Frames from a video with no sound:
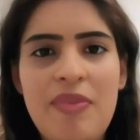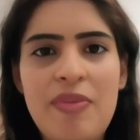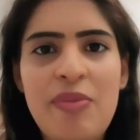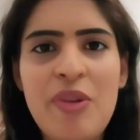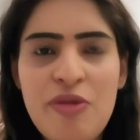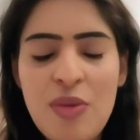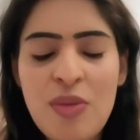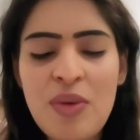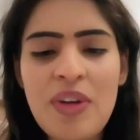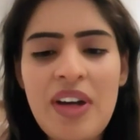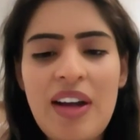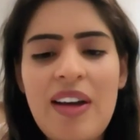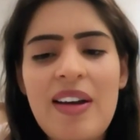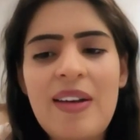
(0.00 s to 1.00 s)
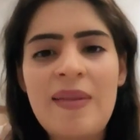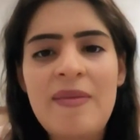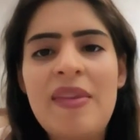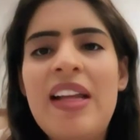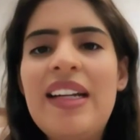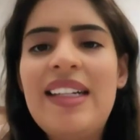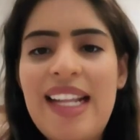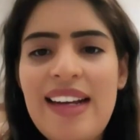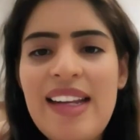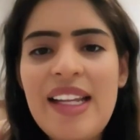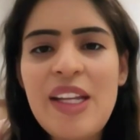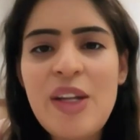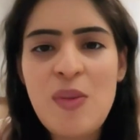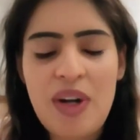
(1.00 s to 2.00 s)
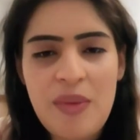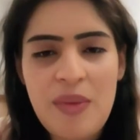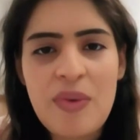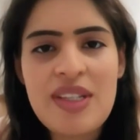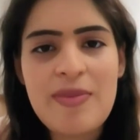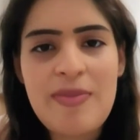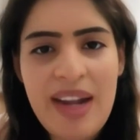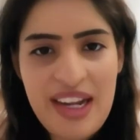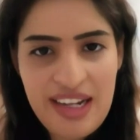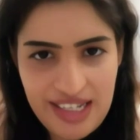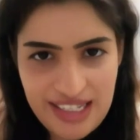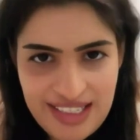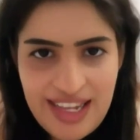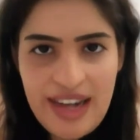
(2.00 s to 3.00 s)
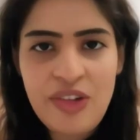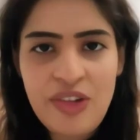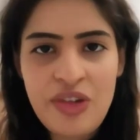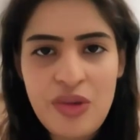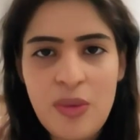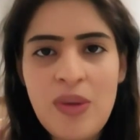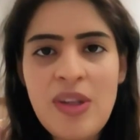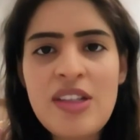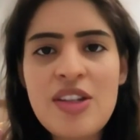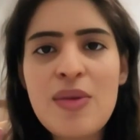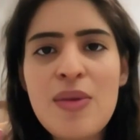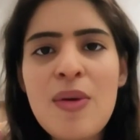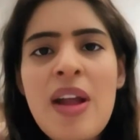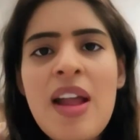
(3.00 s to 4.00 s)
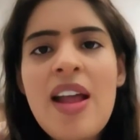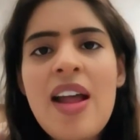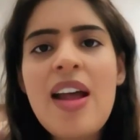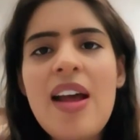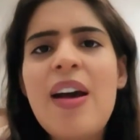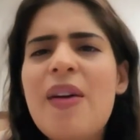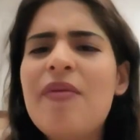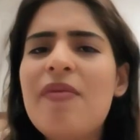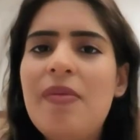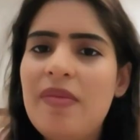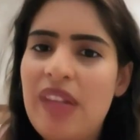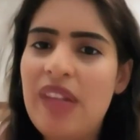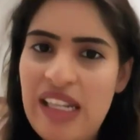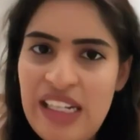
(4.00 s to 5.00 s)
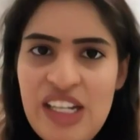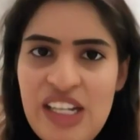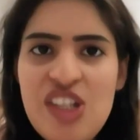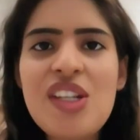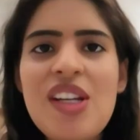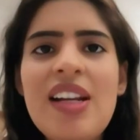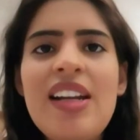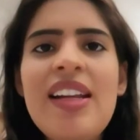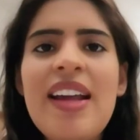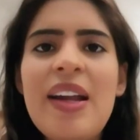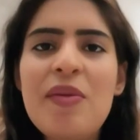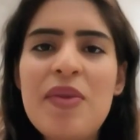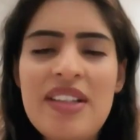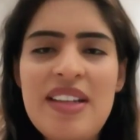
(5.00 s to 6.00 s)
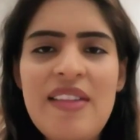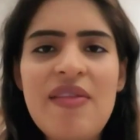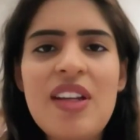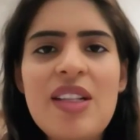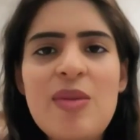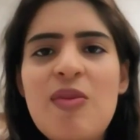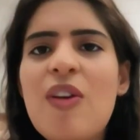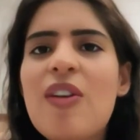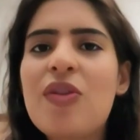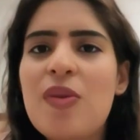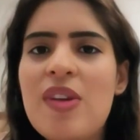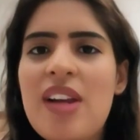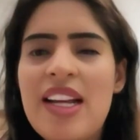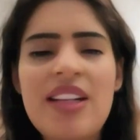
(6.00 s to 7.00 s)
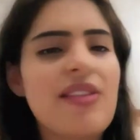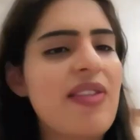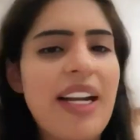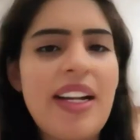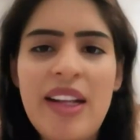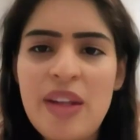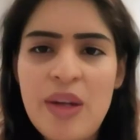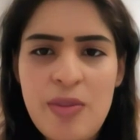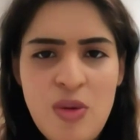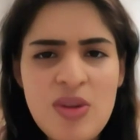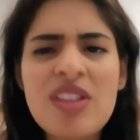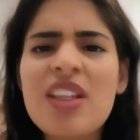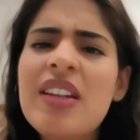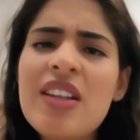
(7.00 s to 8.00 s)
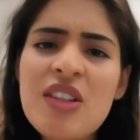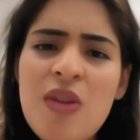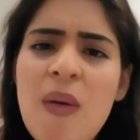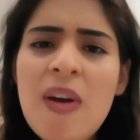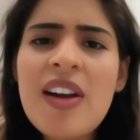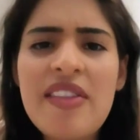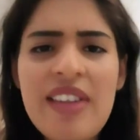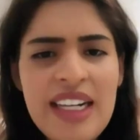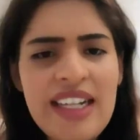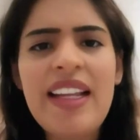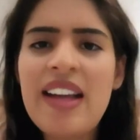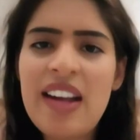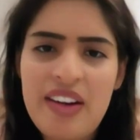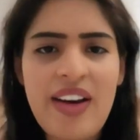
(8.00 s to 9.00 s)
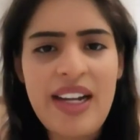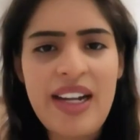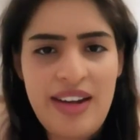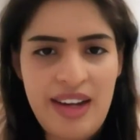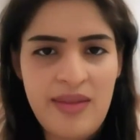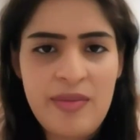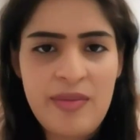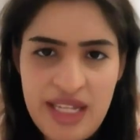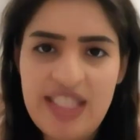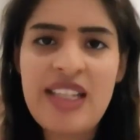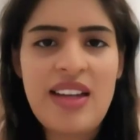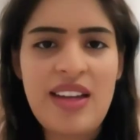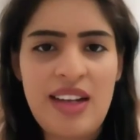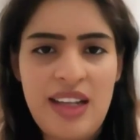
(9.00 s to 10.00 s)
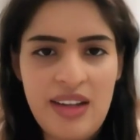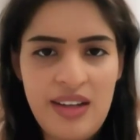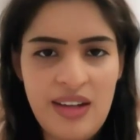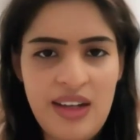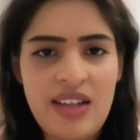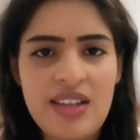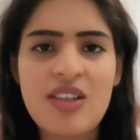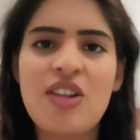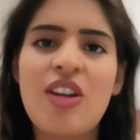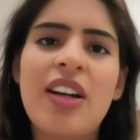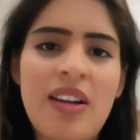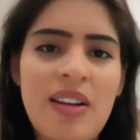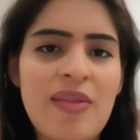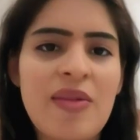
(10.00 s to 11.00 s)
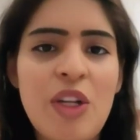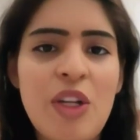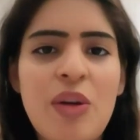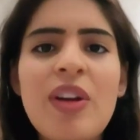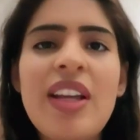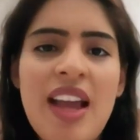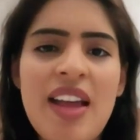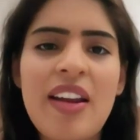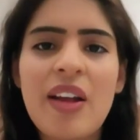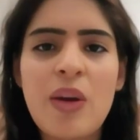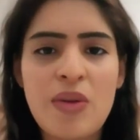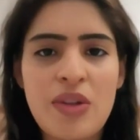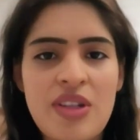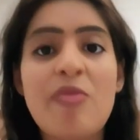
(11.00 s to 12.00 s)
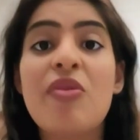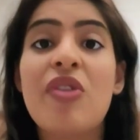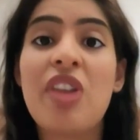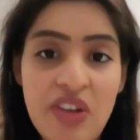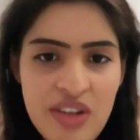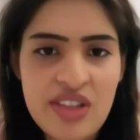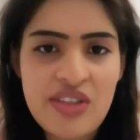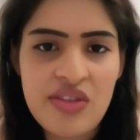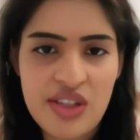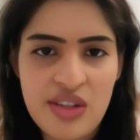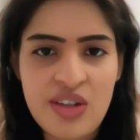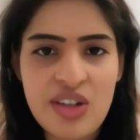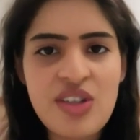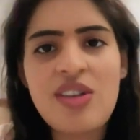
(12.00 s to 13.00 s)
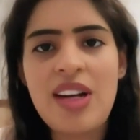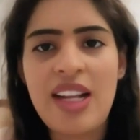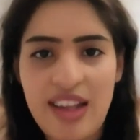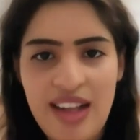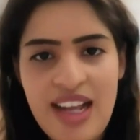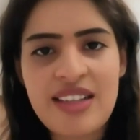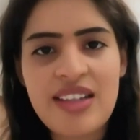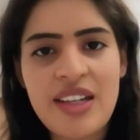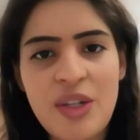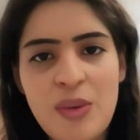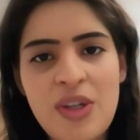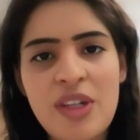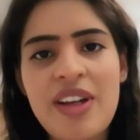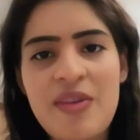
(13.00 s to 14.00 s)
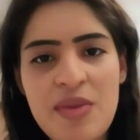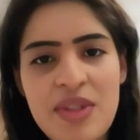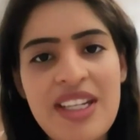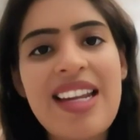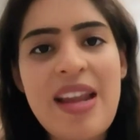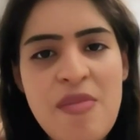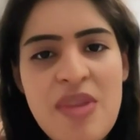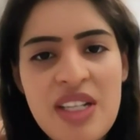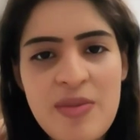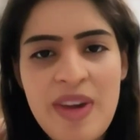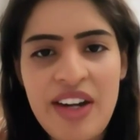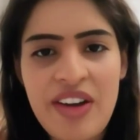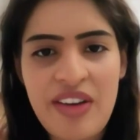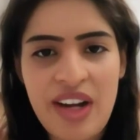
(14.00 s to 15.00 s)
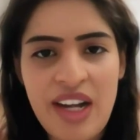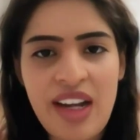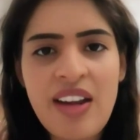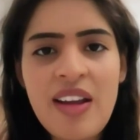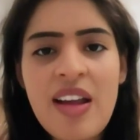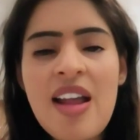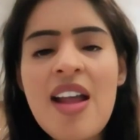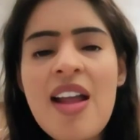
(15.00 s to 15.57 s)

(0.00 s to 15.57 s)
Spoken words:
before telling you what was my exact role, so initially I was given small role like writing reports. It is all reading and writing, basically. It is not, you know, carrying out some rigorous research. Like as I told you, I was a chemist by training.